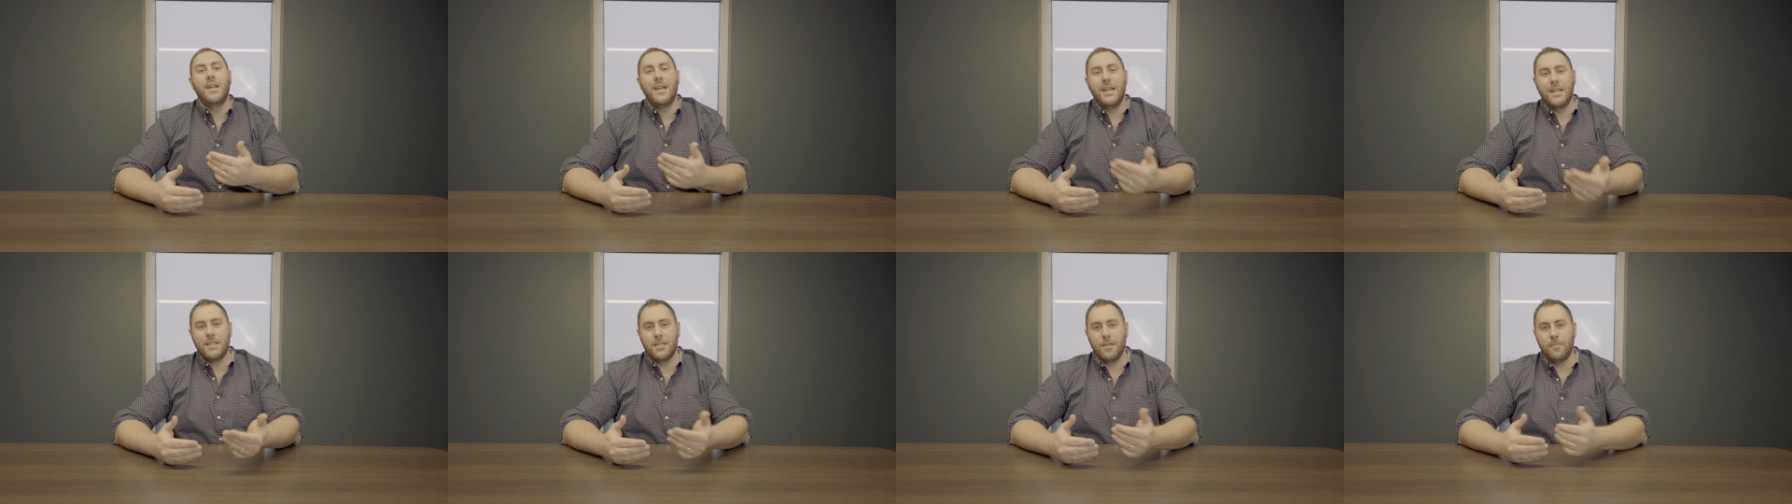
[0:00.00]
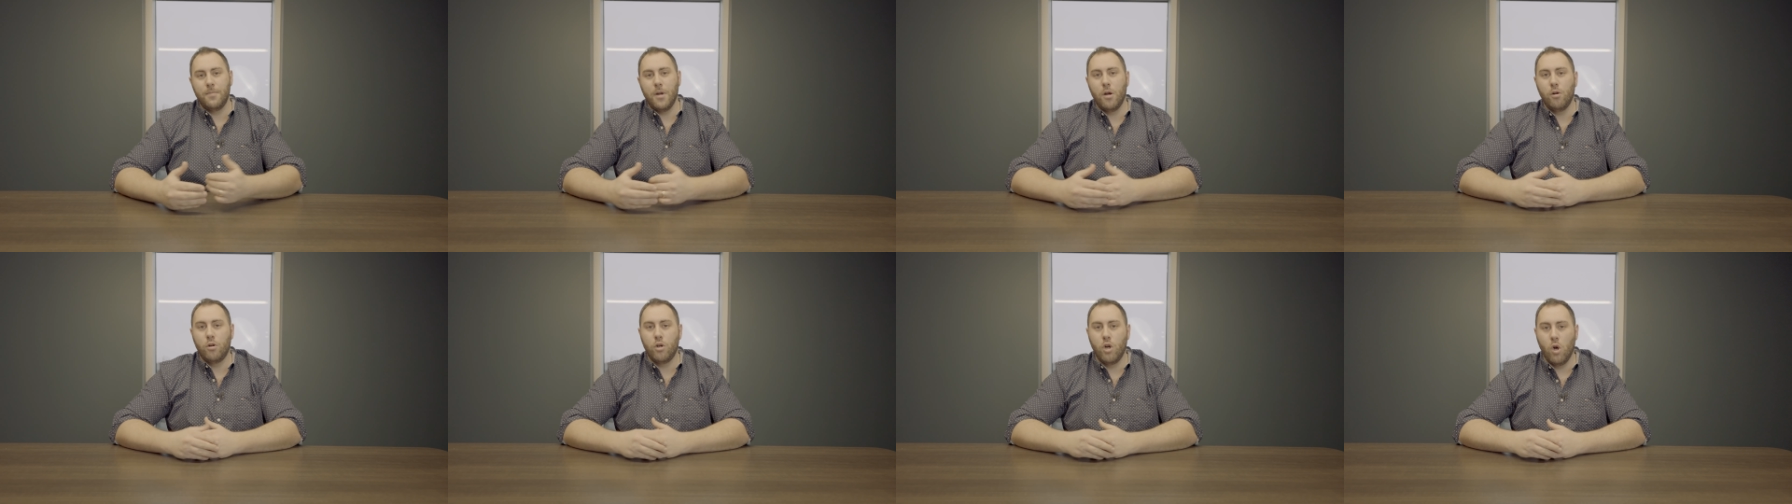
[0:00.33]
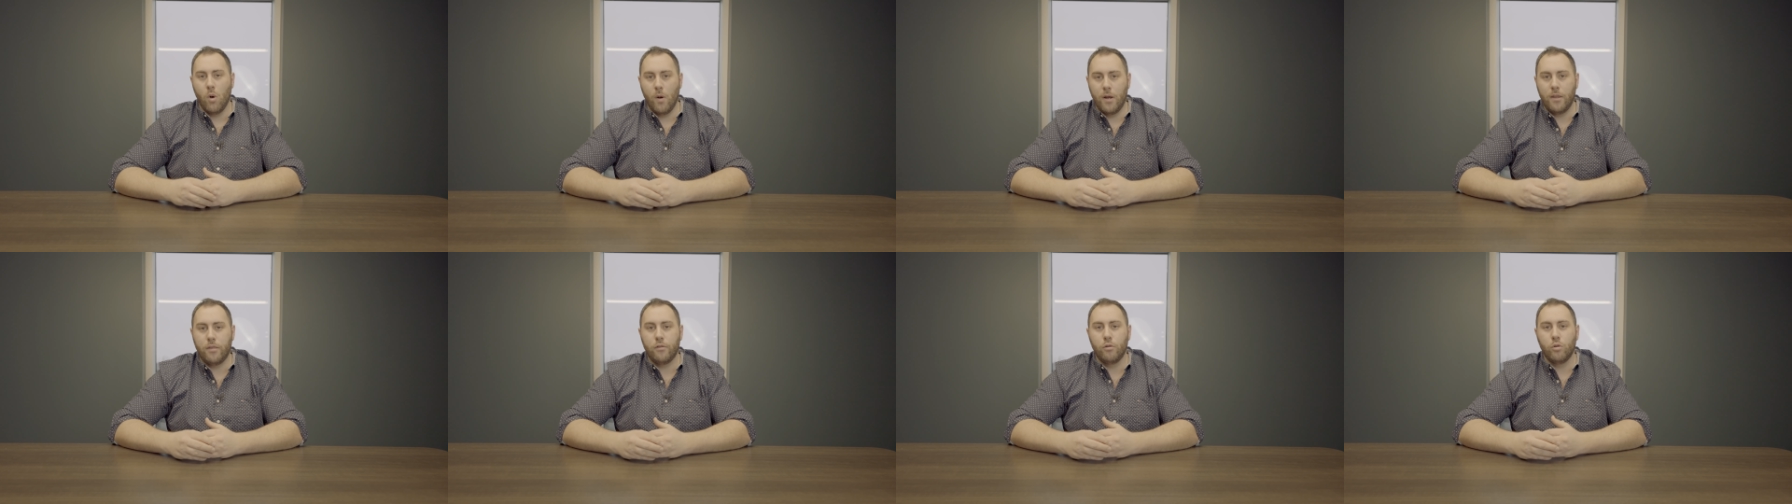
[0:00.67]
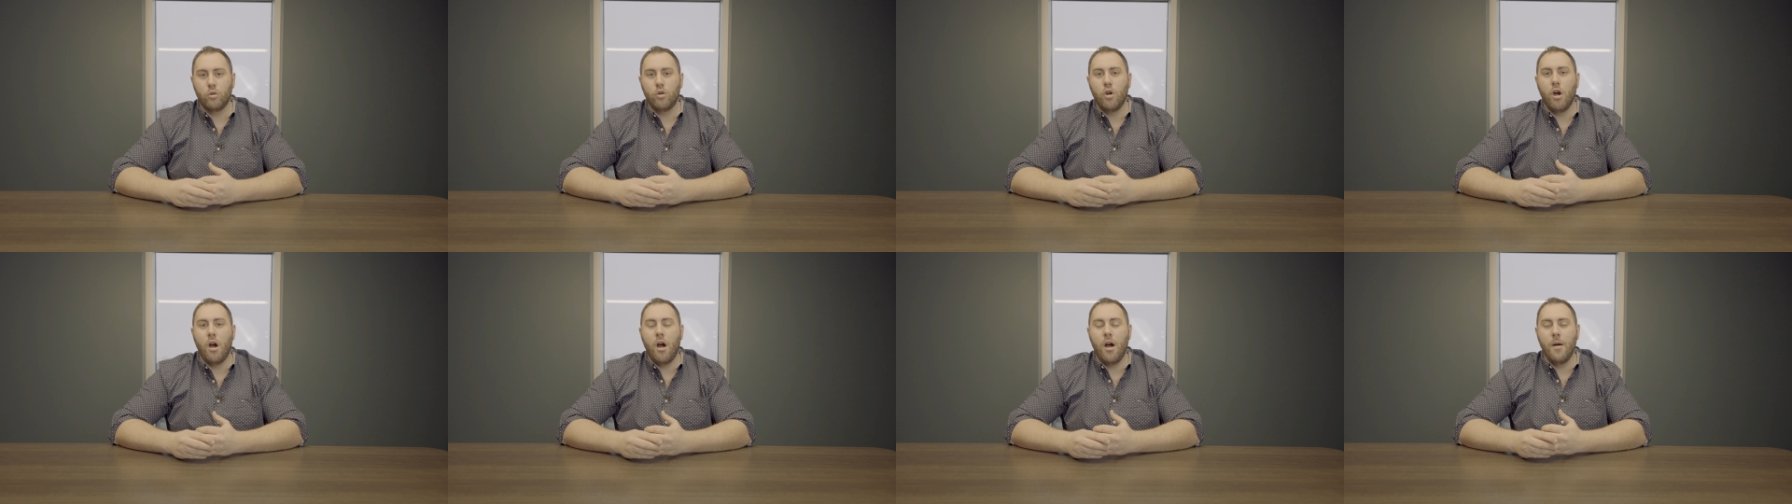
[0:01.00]
It's about going through
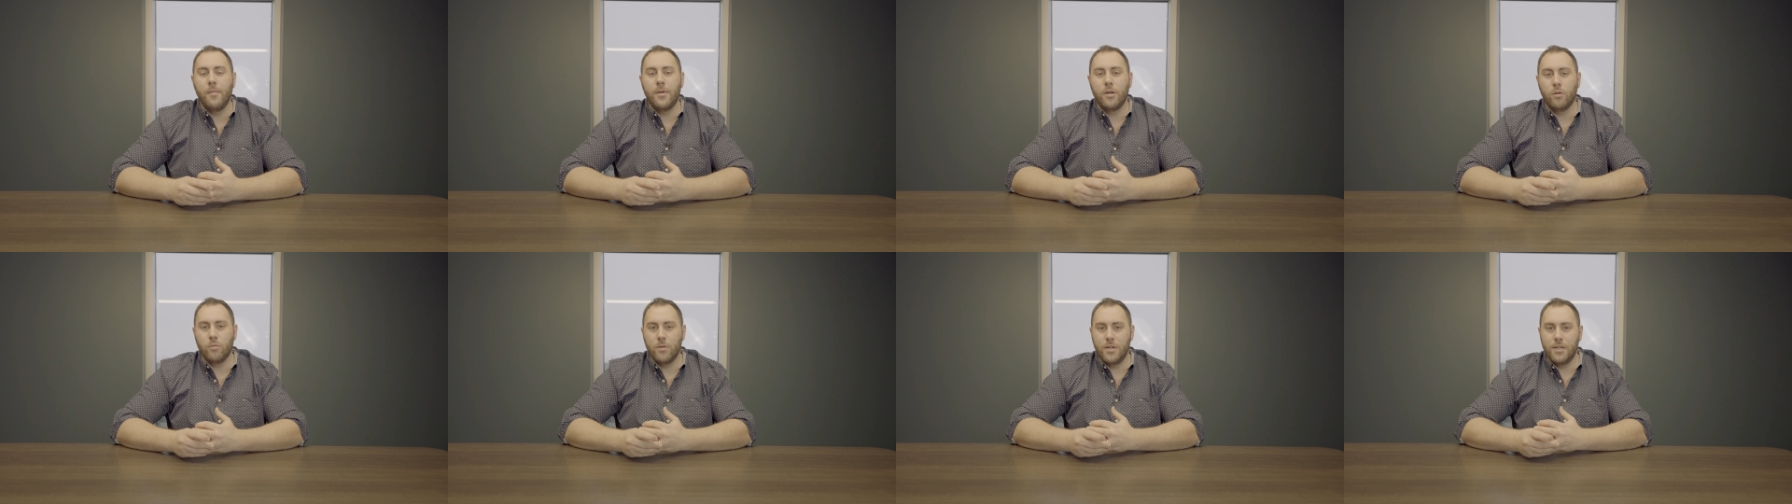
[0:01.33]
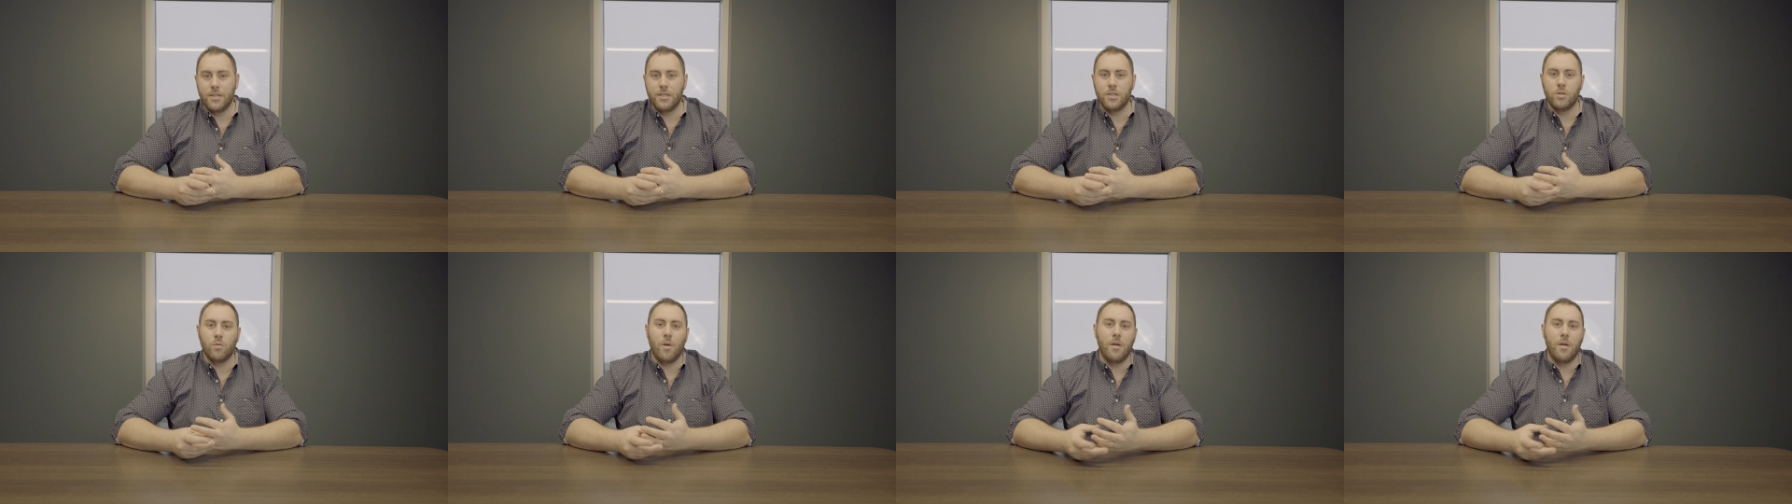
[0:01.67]
common reasons